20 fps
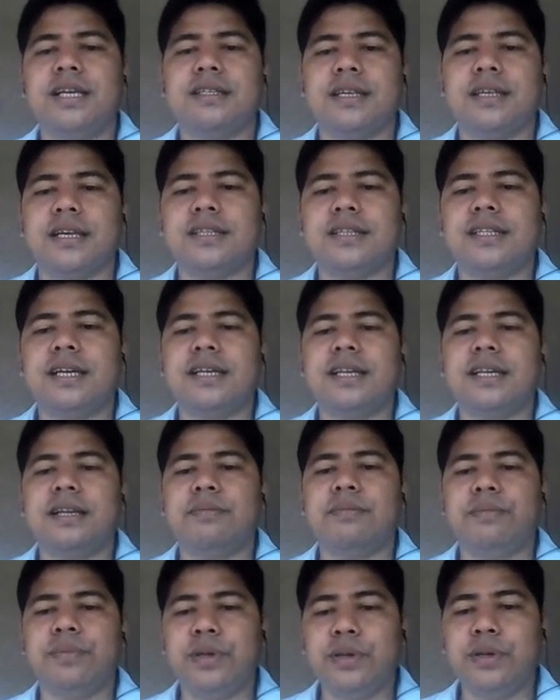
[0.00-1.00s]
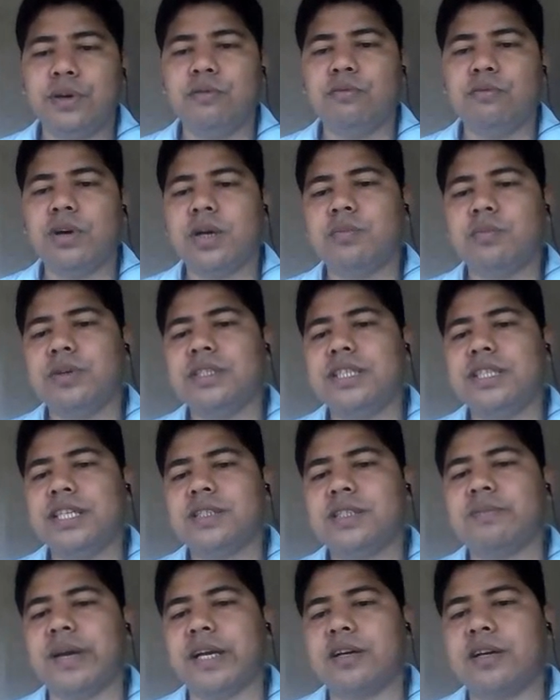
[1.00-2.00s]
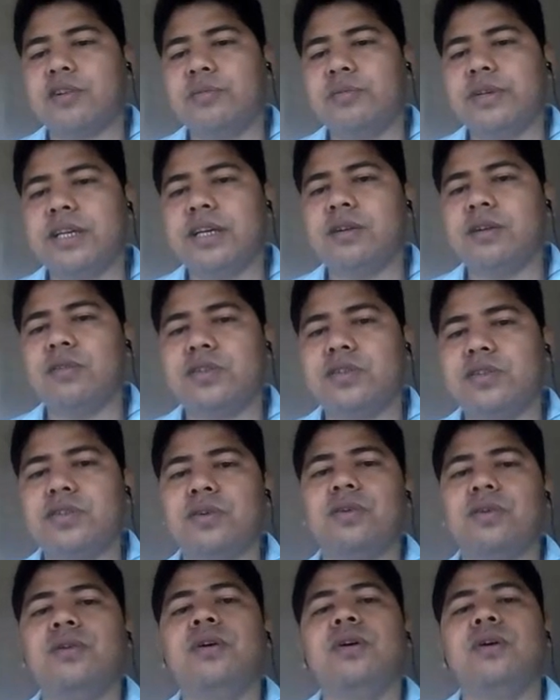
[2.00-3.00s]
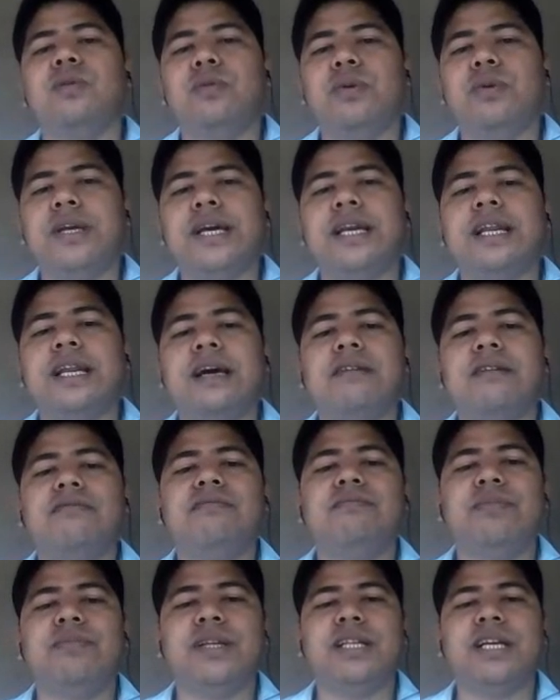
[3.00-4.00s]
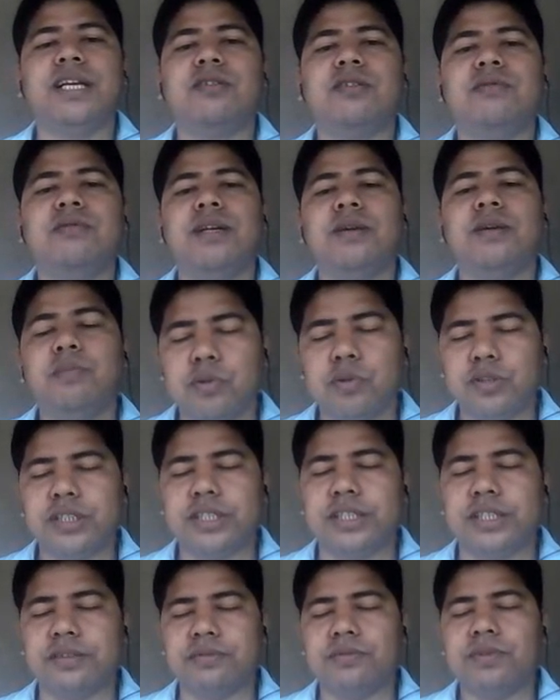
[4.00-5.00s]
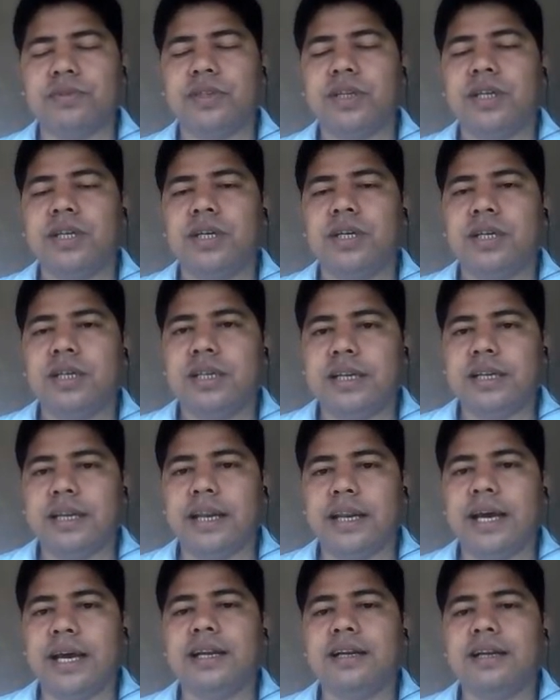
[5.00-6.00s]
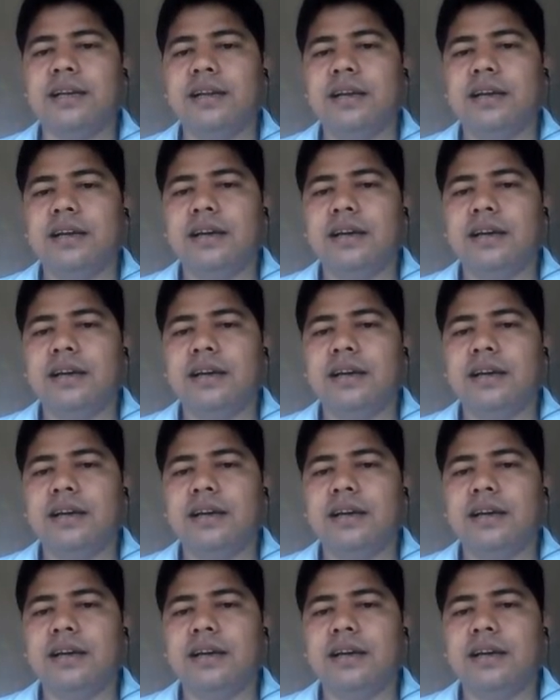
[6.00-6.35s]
such that beyond 1.6 micrometer also we can have beta 2 very positive, then